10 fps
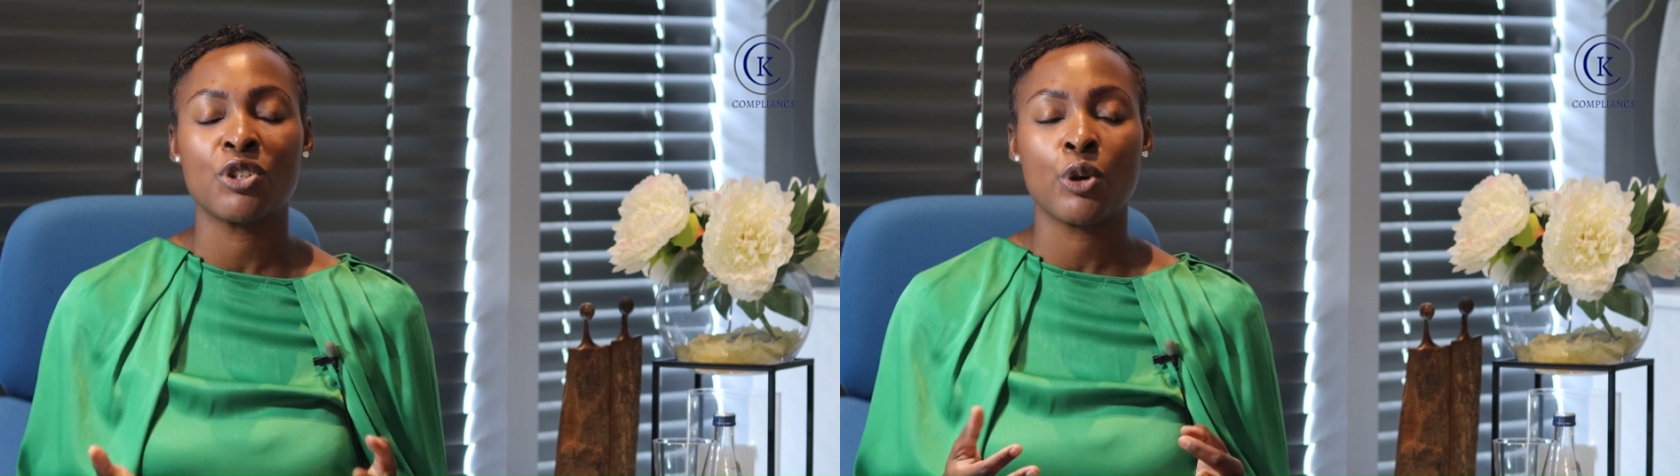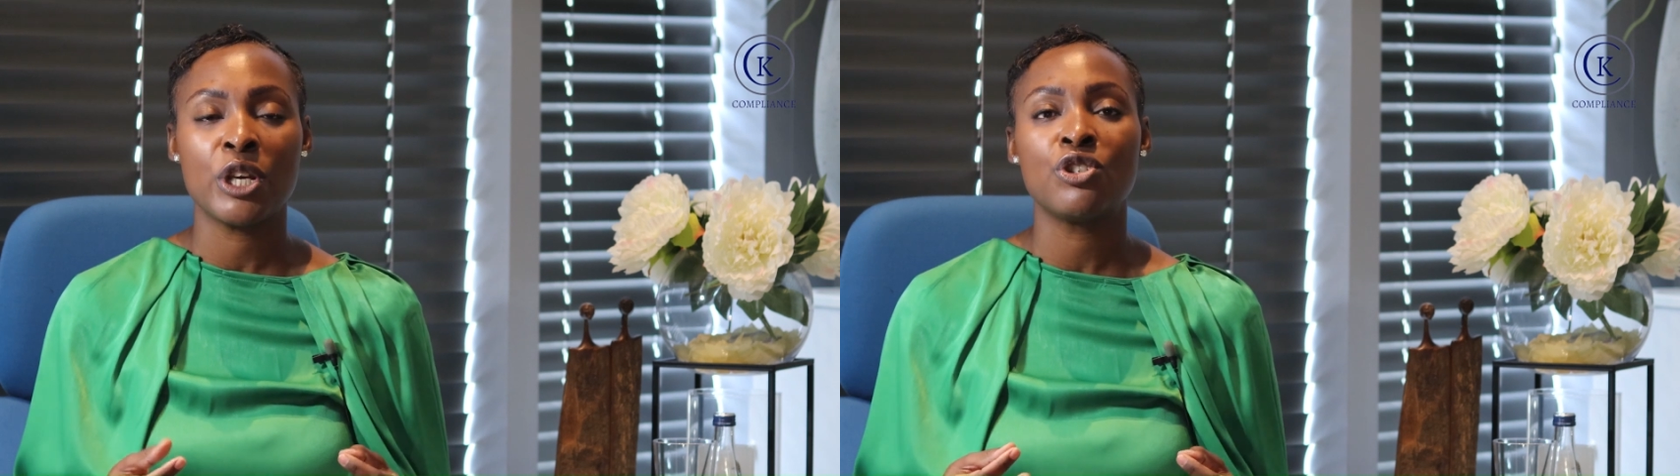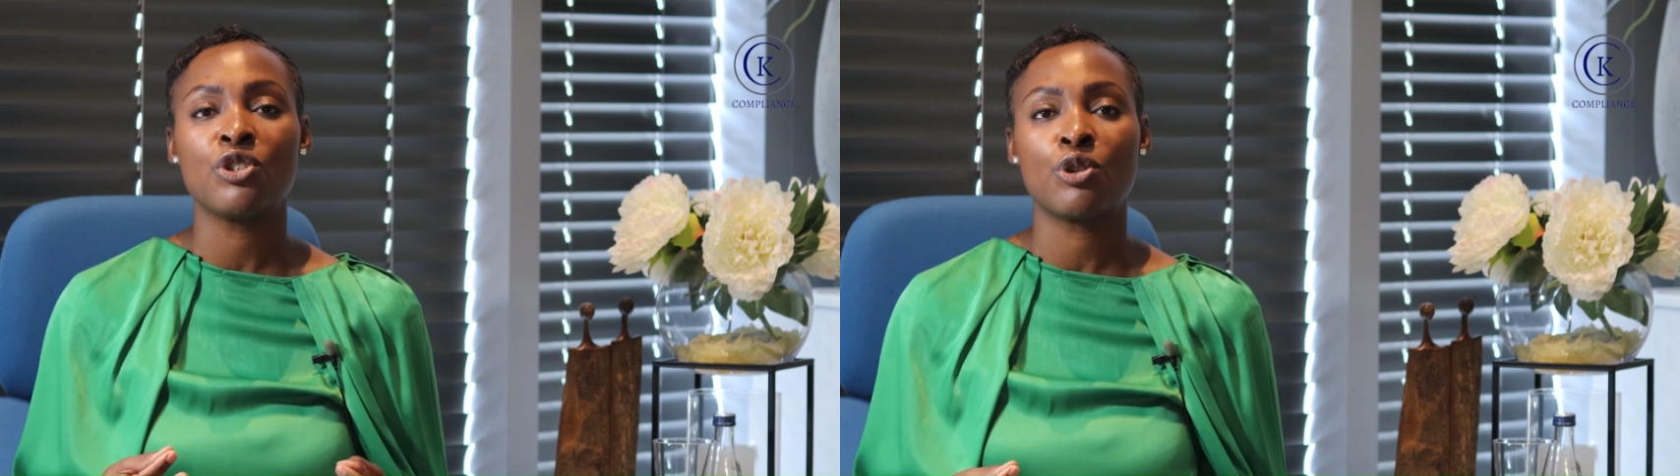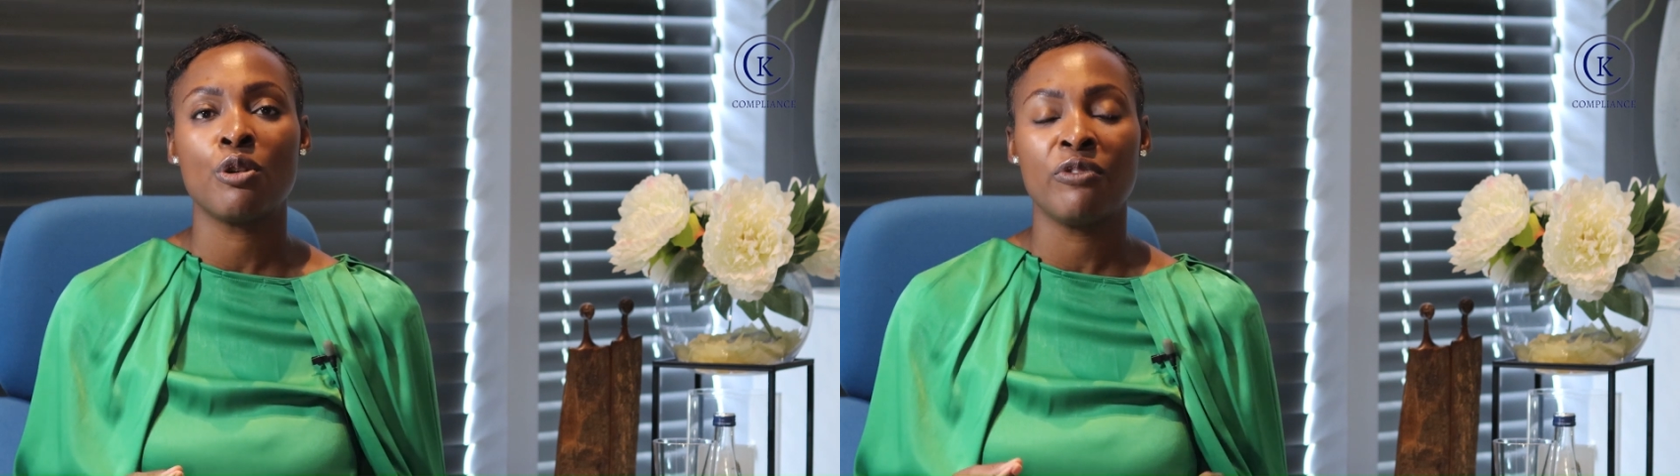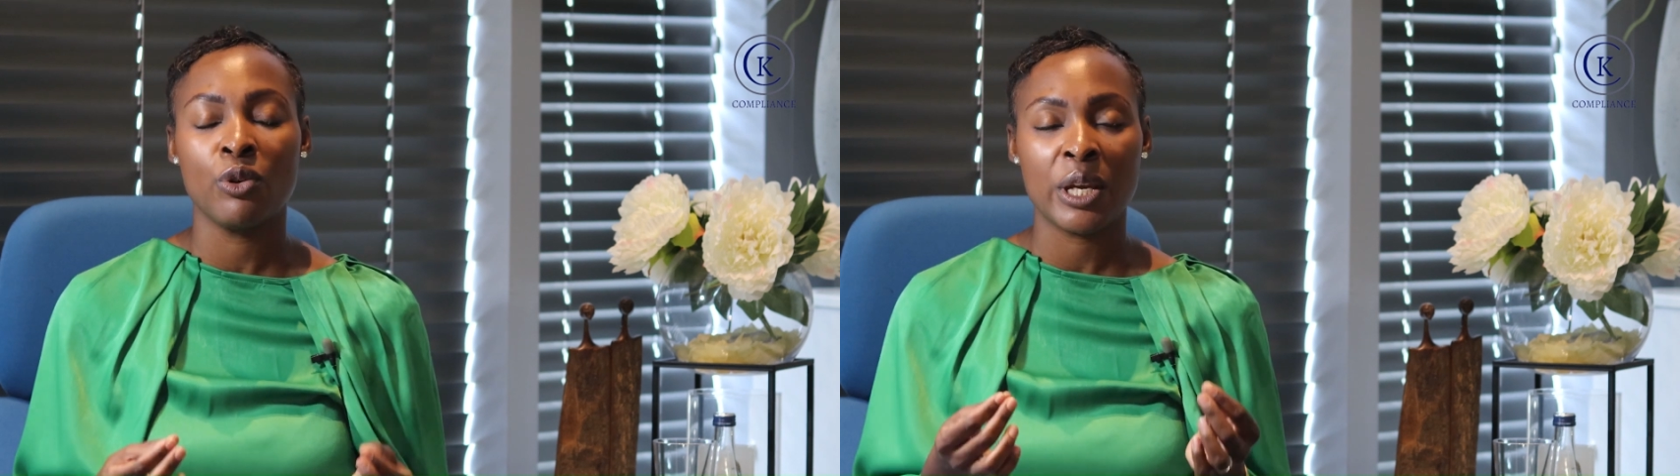is going to
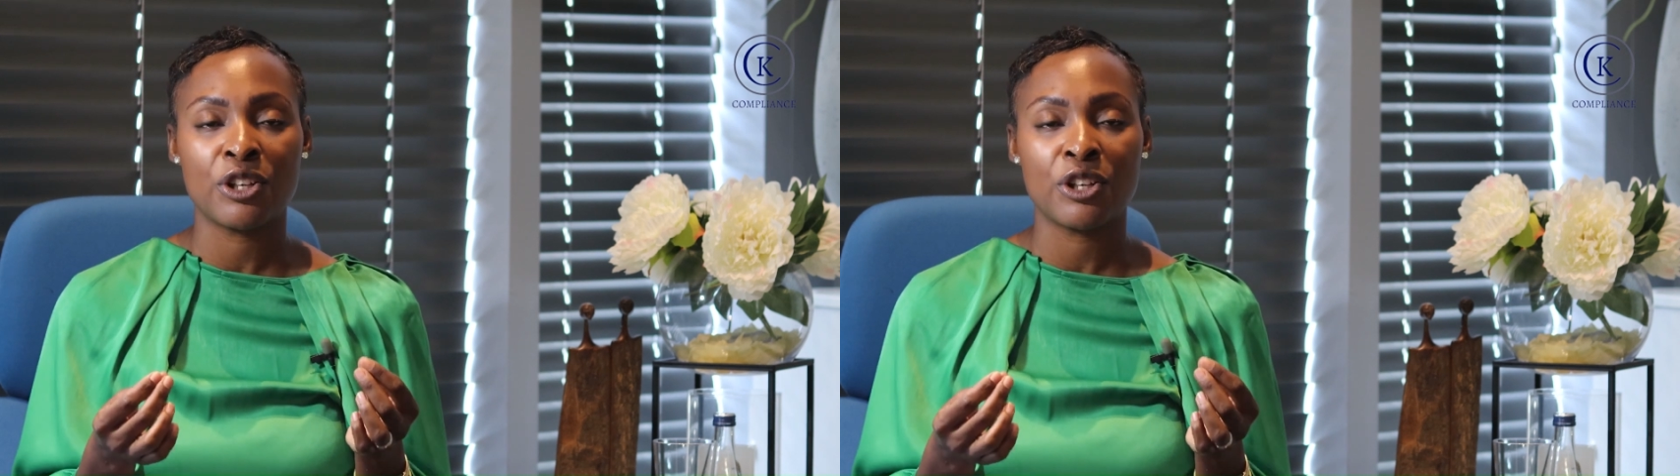serve you